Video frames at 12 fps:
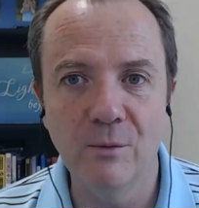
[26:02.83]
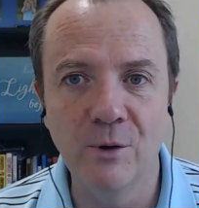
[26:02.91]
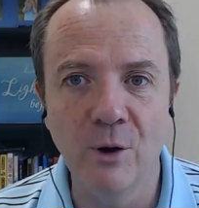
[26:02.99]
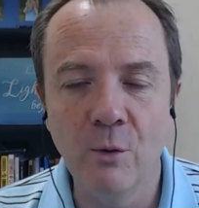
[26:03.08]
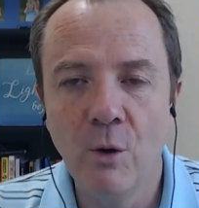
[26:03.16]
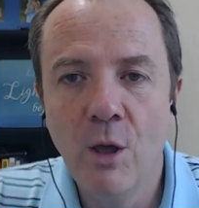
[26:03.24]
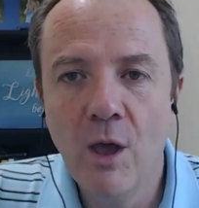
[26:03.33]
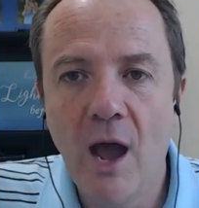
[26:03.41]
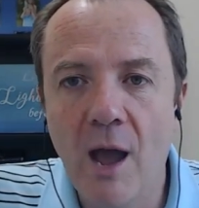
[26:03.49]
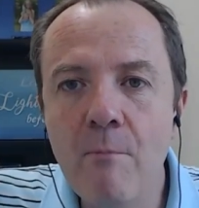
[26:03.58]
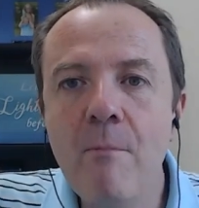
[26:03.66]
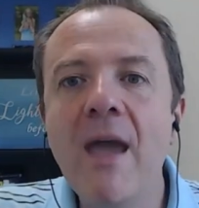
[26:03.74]
you know,
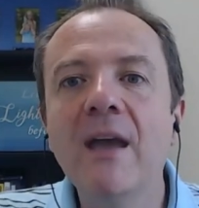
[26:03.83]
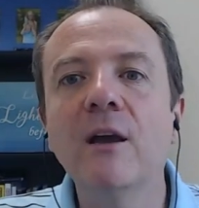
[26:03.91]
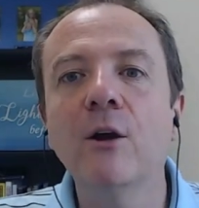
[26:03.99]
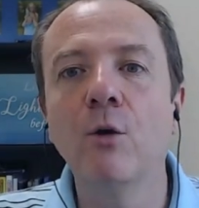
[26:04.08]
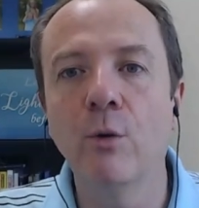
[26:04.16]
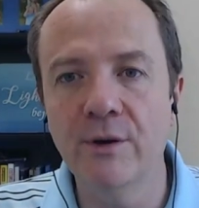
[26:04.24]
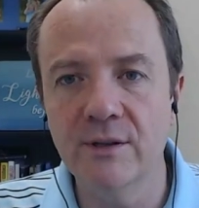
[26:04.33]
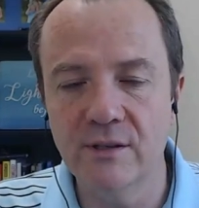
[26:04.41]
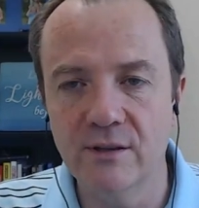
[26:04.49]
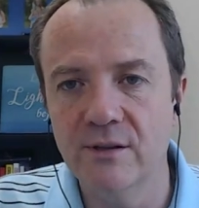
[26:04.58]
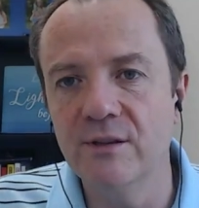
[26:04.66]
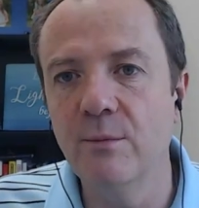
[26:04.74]
I make according to
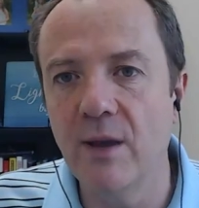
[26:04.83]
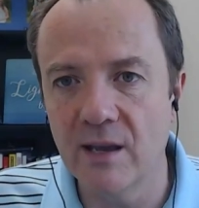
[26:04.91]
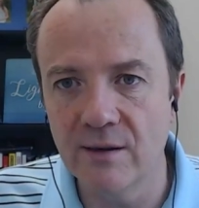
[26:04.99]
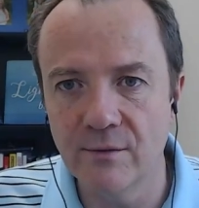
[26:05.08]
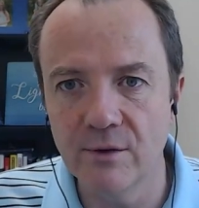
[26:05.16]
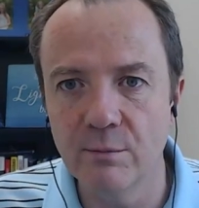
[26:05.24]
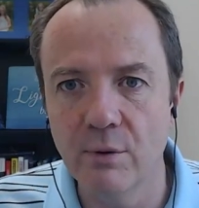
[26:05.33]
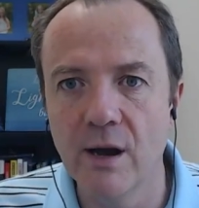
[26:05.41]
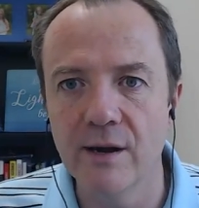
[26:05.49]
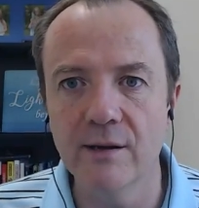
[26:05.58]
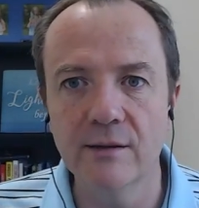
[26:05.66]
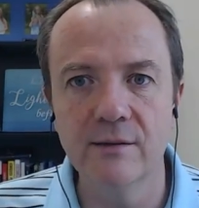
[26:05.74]
the demand for the
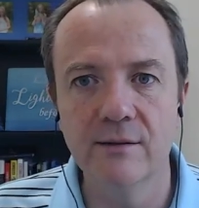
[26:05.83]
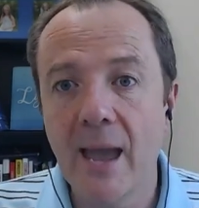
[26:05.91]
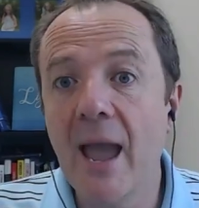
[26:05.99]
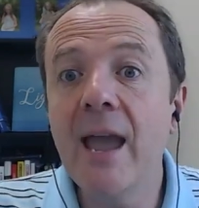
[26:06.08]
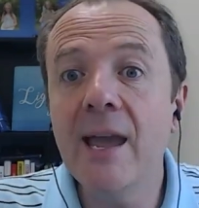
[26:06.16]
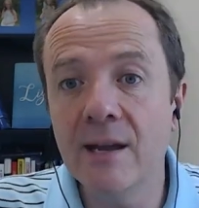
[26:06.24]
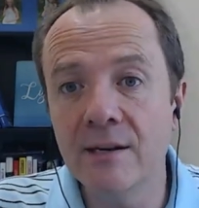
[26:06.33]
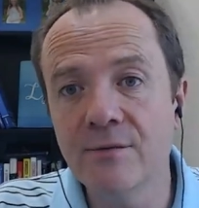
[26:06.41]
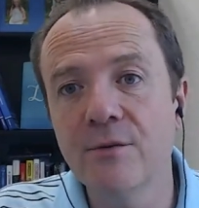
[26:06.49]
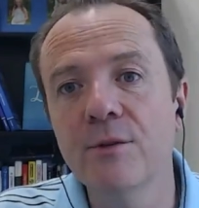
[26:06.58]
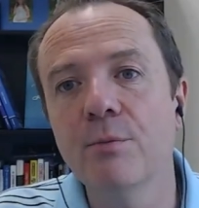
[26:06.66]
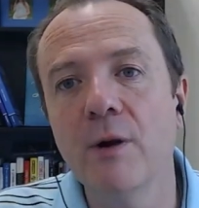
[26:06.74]
product. And
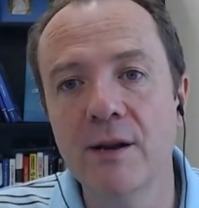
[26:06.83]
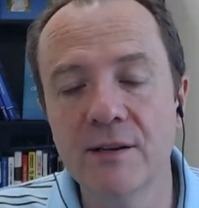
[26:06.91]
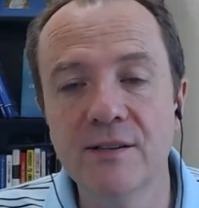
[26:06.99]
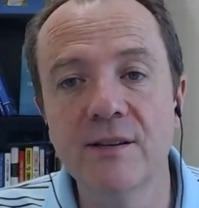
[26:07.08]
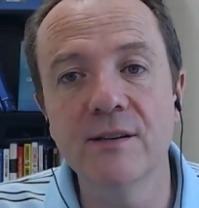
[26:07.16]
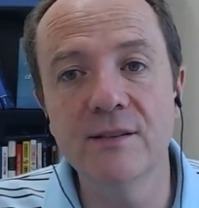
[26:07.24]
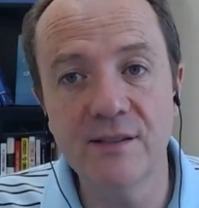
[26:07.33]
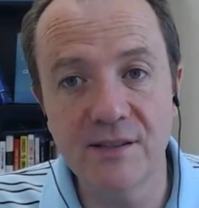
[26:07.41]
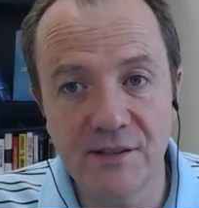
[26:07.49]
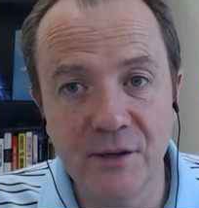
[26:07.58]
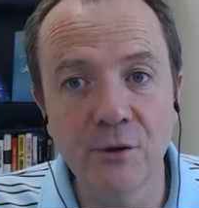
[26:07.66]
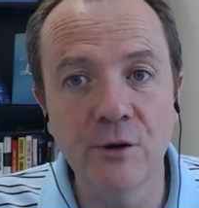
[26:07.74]
for the products that it
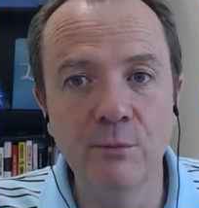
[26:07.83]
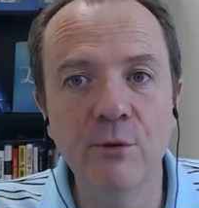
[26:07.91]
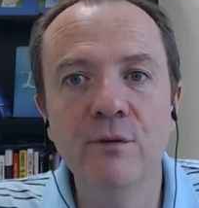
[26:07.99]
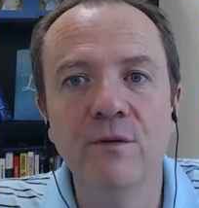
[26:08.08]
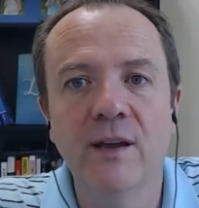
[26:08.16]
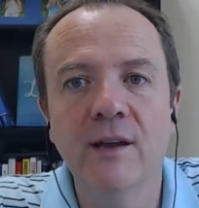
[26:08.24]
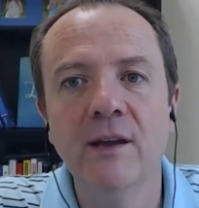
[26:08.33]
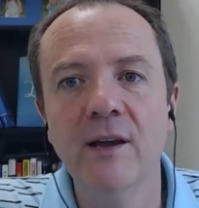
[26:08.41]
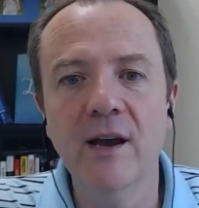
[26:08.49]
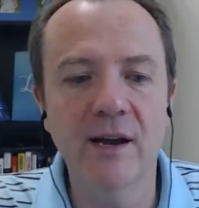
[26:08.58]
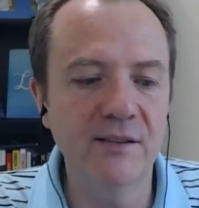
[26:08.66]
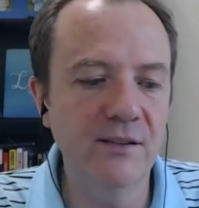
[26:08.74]
still are moving,
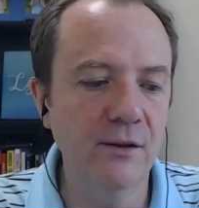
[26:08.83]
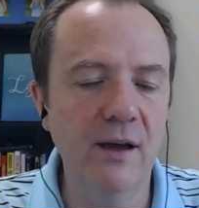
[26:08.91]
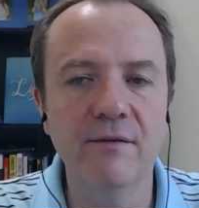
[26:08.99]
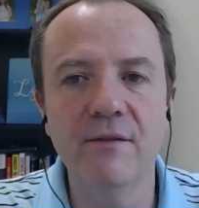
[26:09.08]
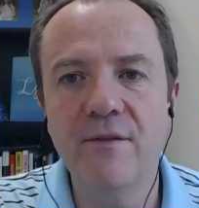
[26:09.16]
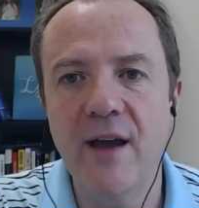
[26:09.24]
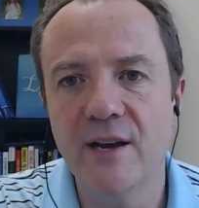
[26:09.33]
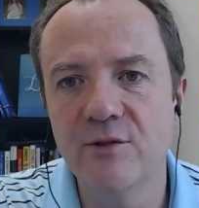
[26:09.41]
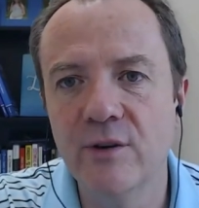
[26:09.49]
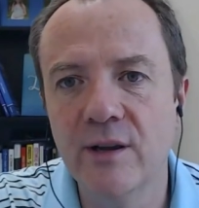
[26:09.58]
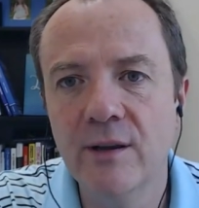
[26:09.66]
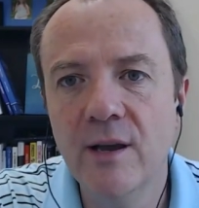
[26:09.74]
I still have the
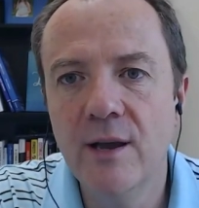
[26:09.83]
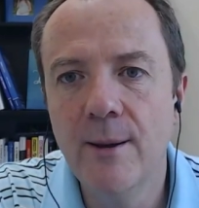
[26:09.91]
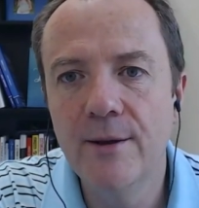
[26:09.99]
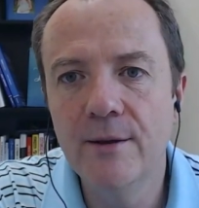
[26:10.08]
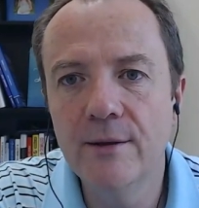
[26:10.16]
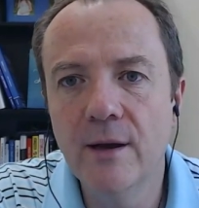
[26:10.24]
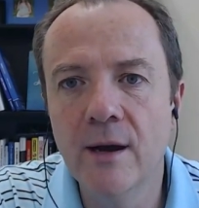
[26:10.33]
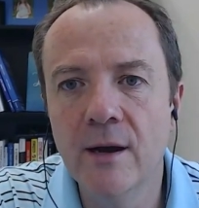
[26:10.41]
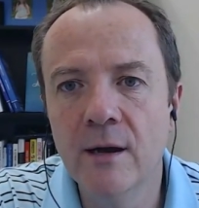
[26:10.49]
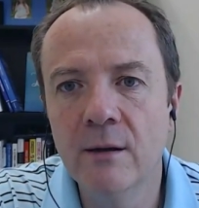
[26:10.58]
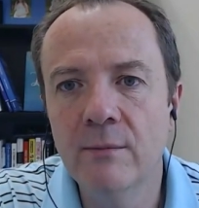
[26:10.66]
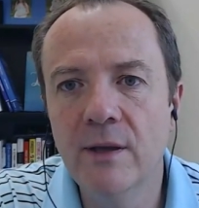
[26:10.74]
factory
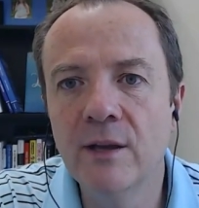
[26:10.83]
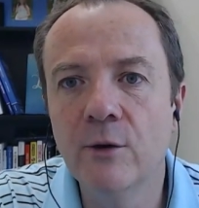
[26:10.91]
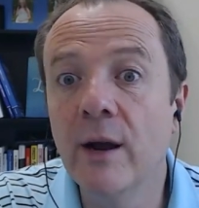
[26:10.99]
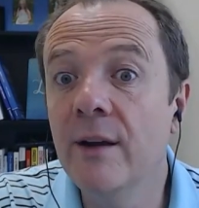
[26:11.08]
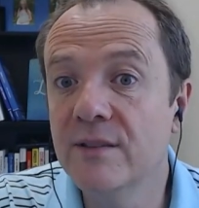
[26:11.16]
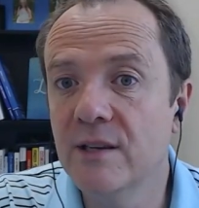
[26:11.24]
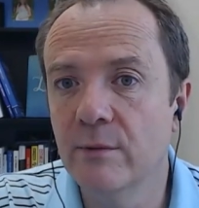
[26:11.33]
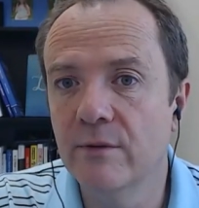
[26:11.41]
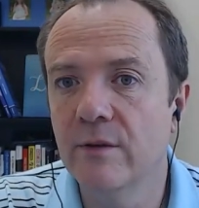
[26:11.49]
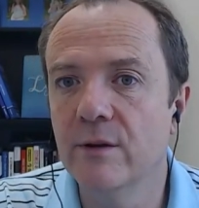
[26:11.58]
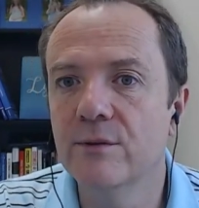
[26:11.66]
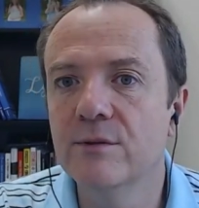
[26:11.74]
um, engrave some of
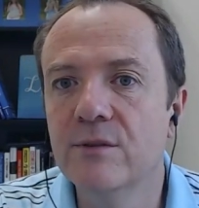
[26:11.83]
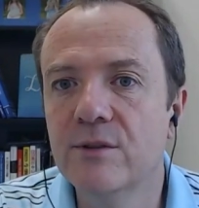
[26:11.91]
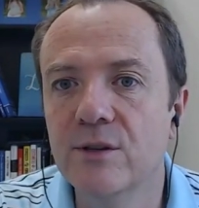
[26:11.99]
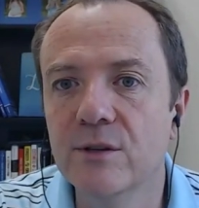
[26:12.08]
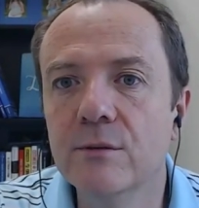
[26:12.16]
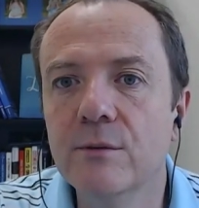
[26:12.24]
those too,